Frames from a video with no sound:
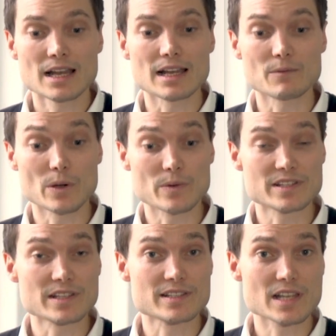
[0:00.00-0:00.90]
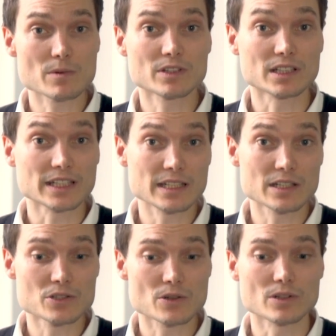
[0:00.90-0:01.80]
eh, where we see some of the
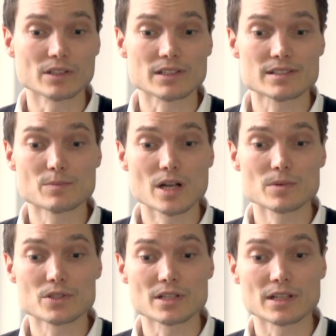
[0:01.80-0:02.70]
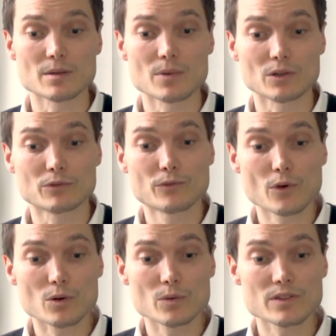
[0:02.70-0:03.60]
leading journals publishing about
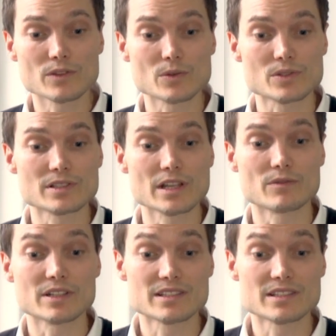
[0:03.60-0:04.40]
four reviews in every